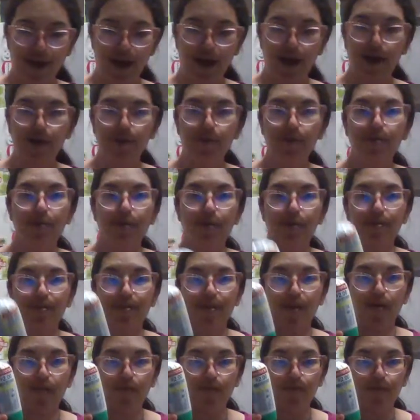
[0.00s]
It was on
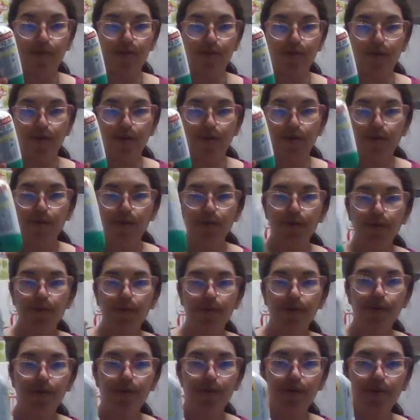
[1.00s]
sale for $2.
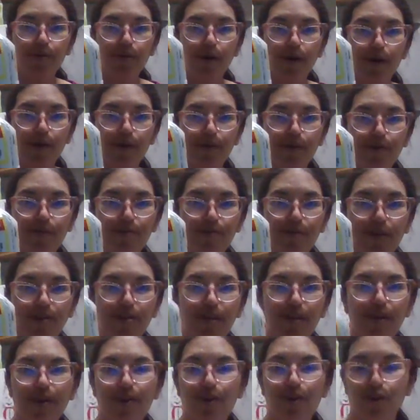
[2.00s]
I
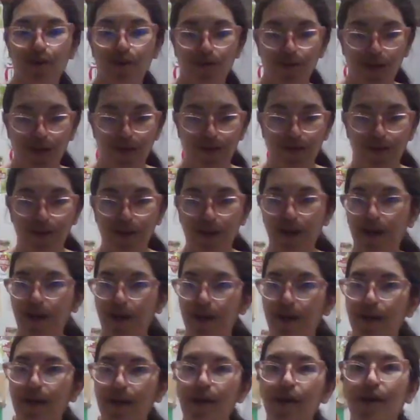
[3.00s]
think I showed the other
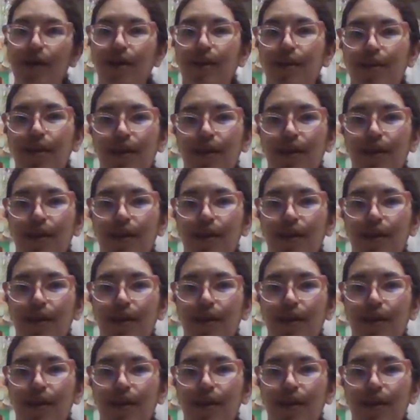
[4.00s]
day in